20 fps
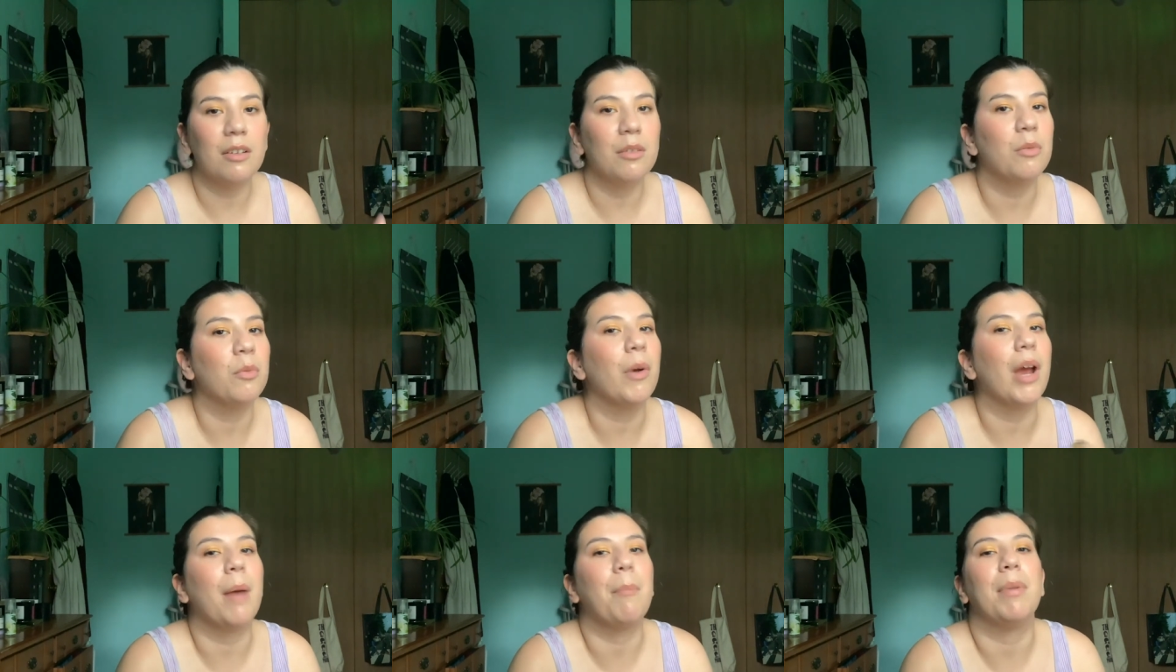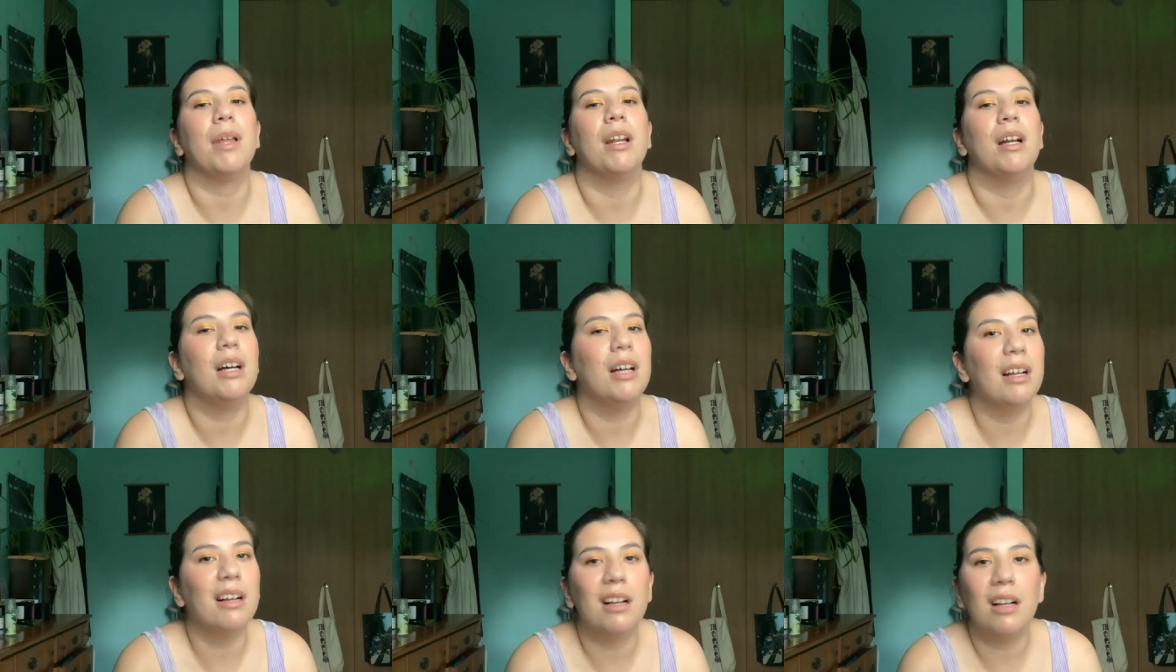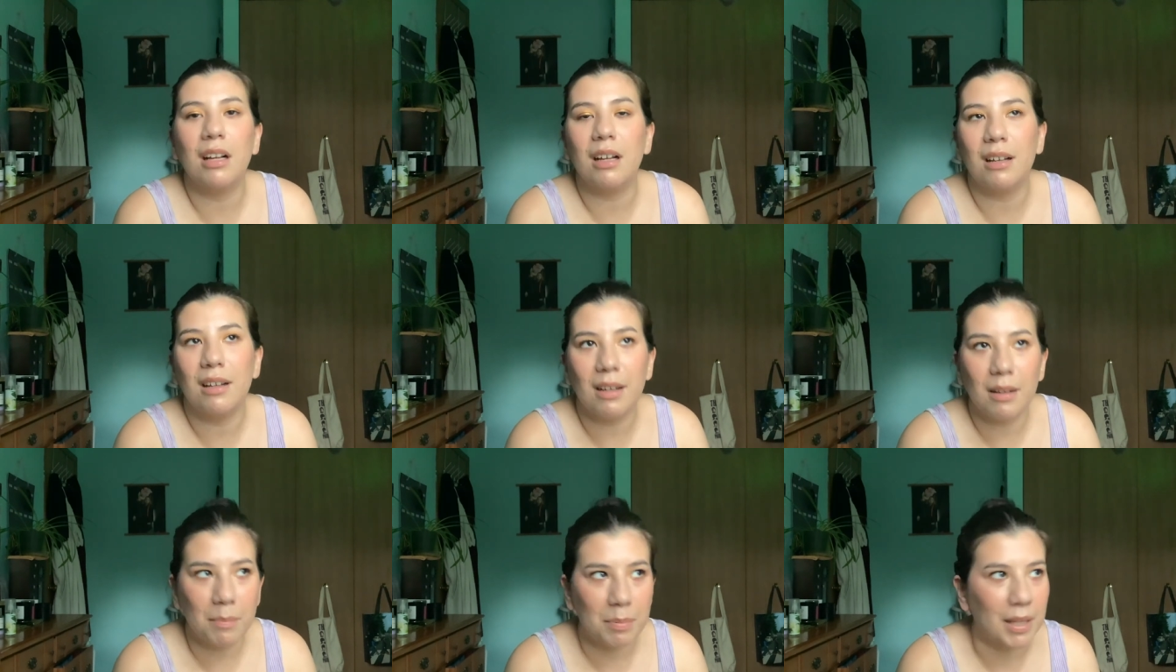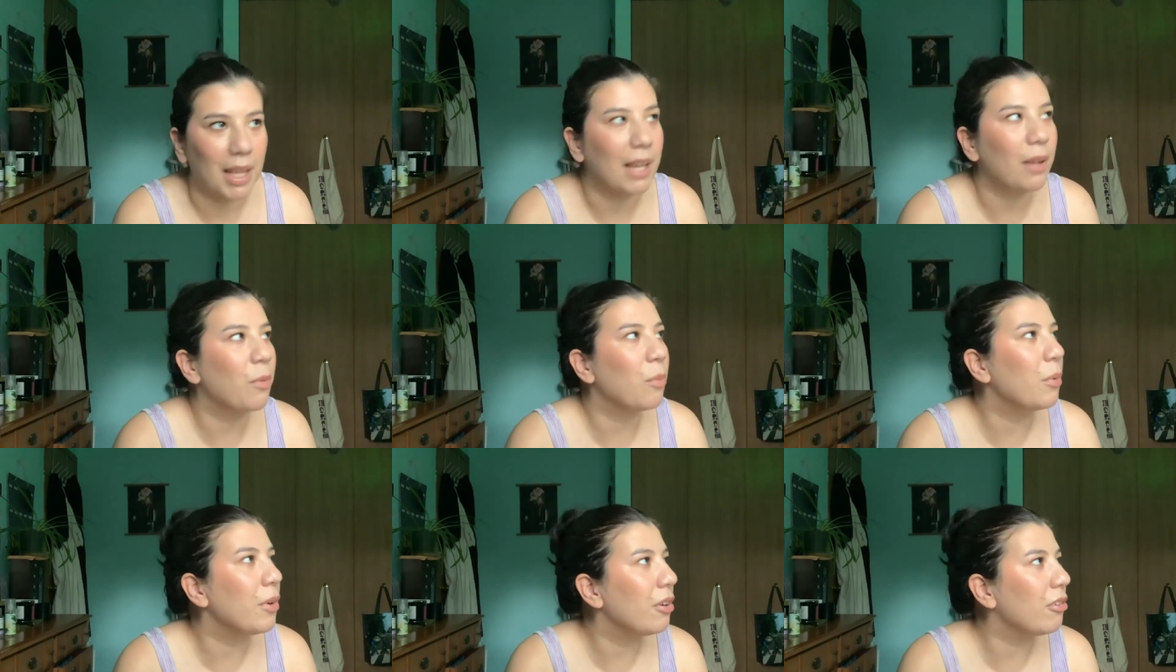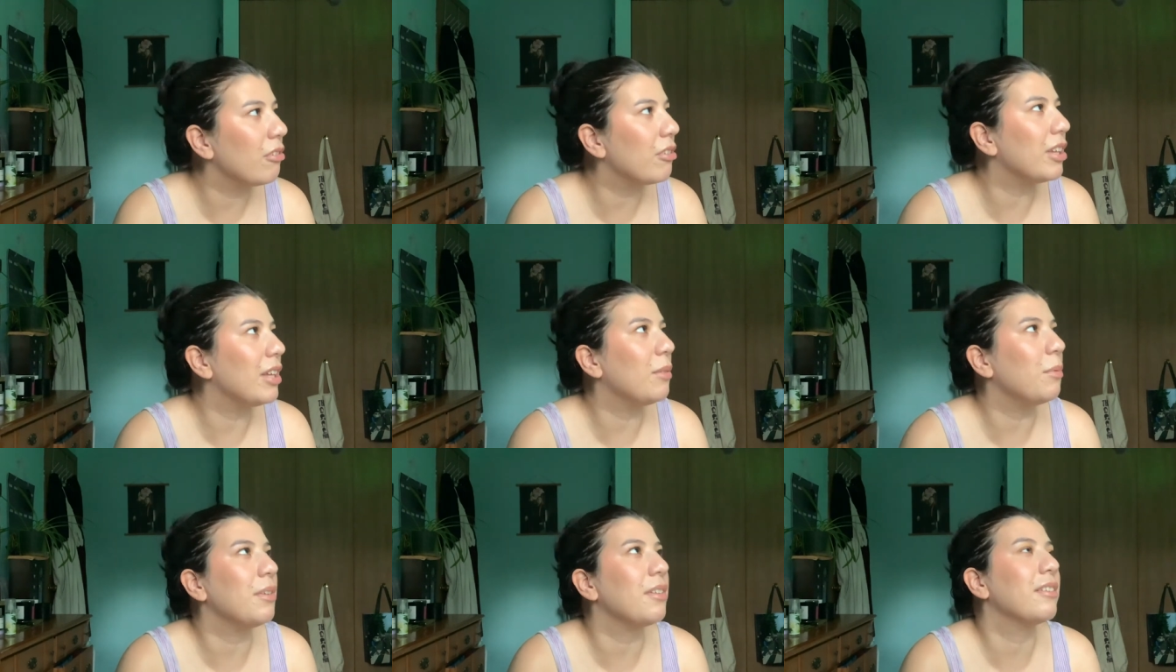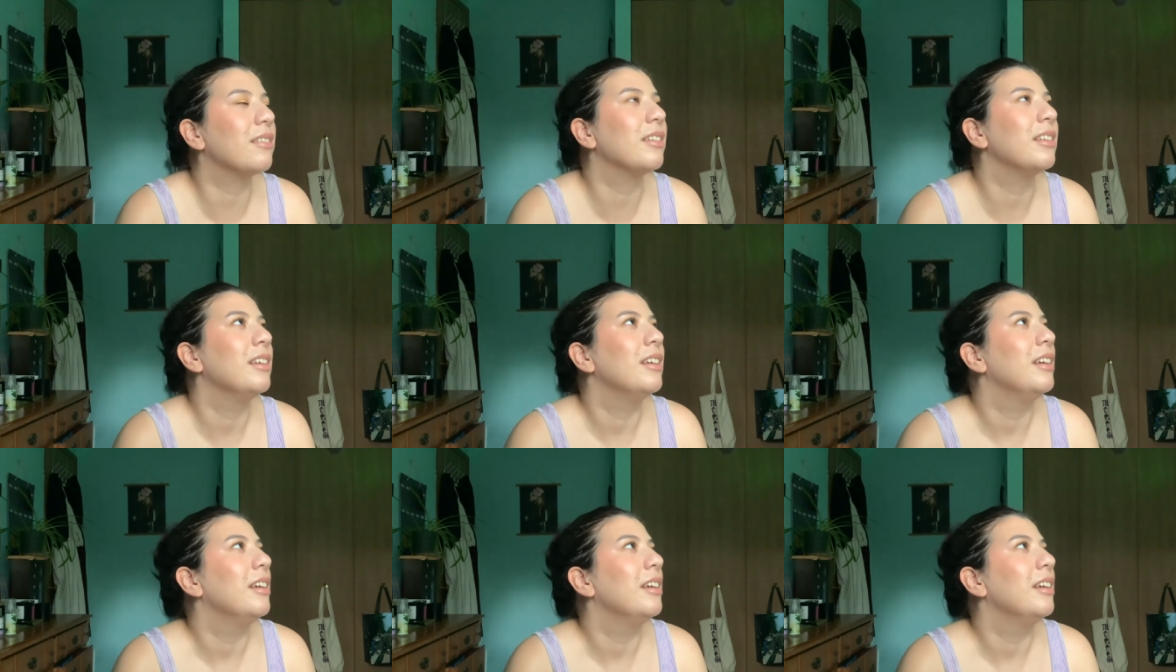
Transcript: wrap it up. Like we're, it was,